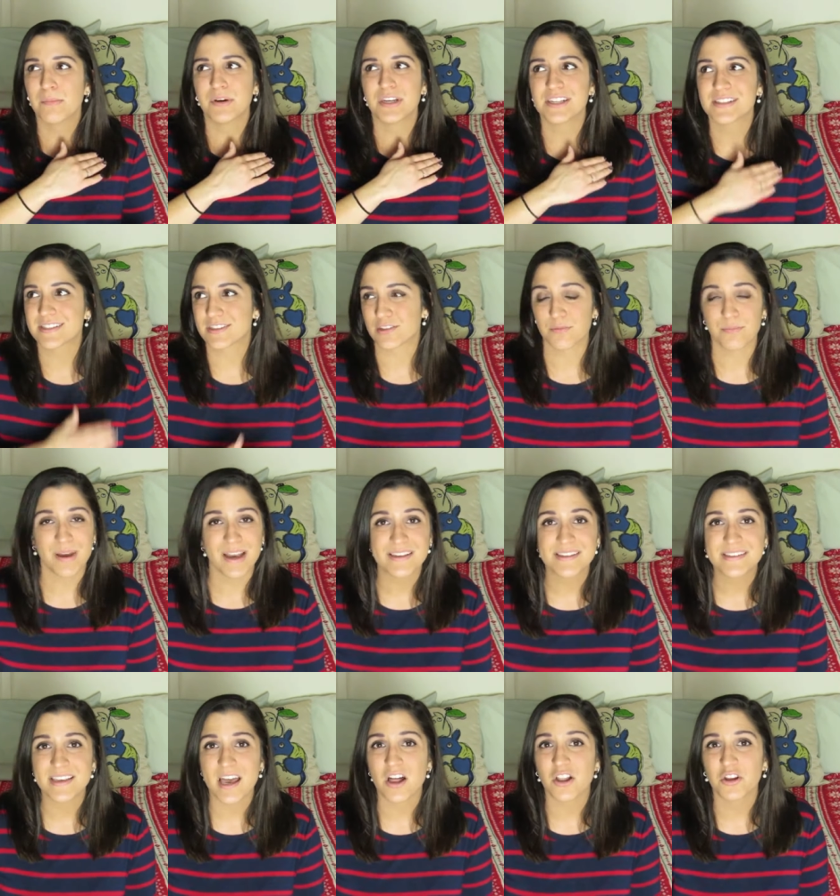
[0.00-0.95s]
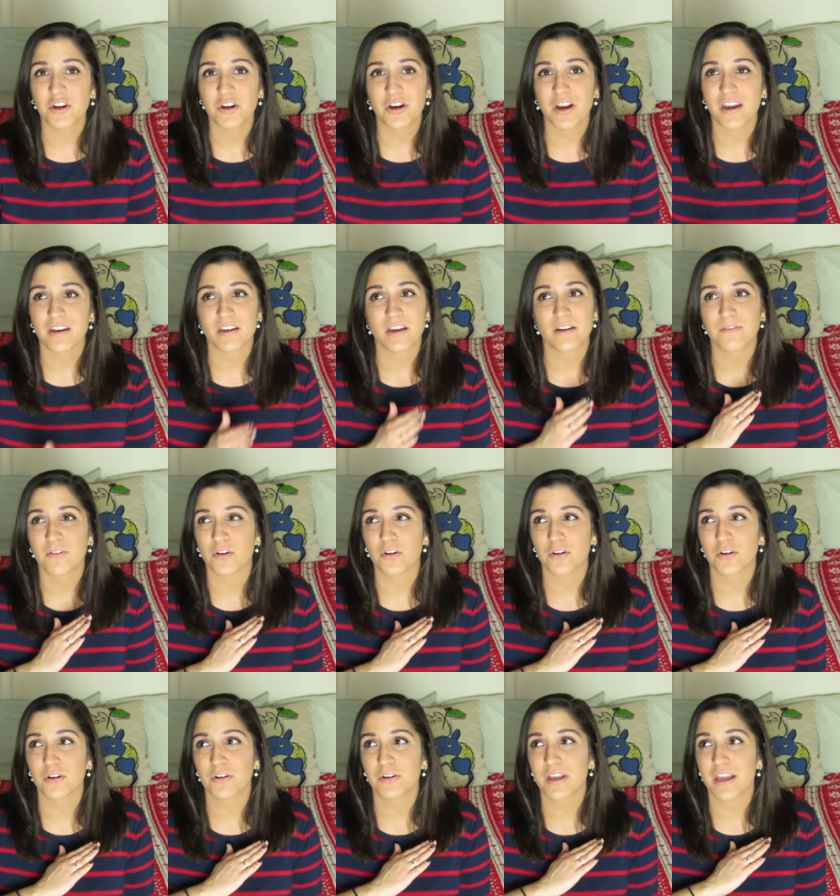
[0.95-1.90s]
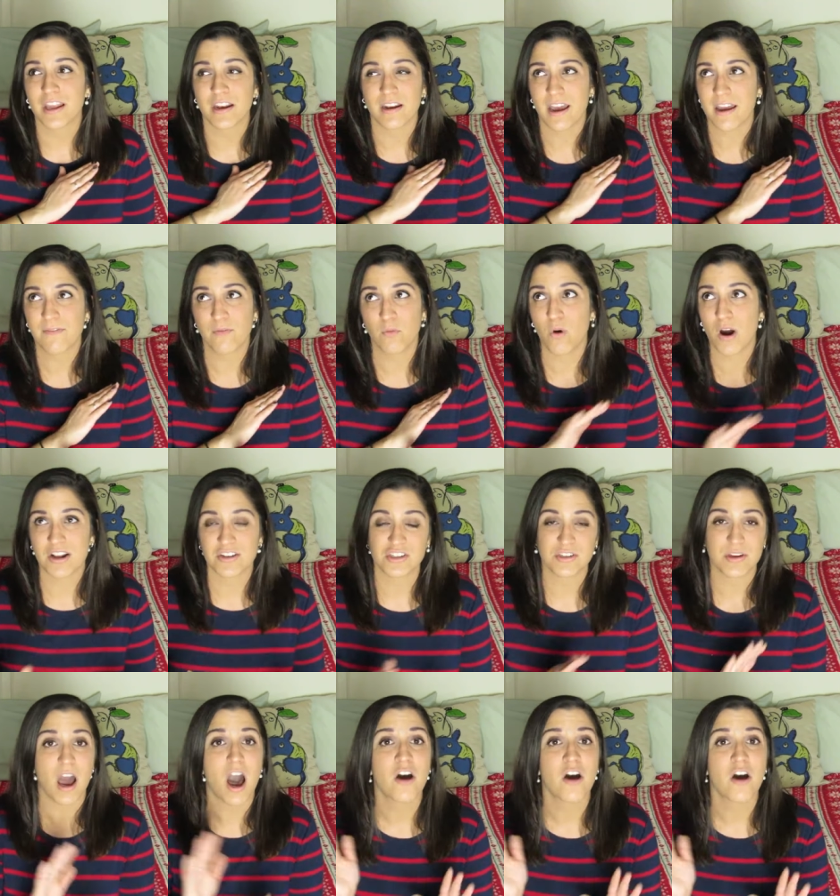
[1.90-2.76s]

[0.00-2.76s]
but it's their bestseller and I've heard and I've watched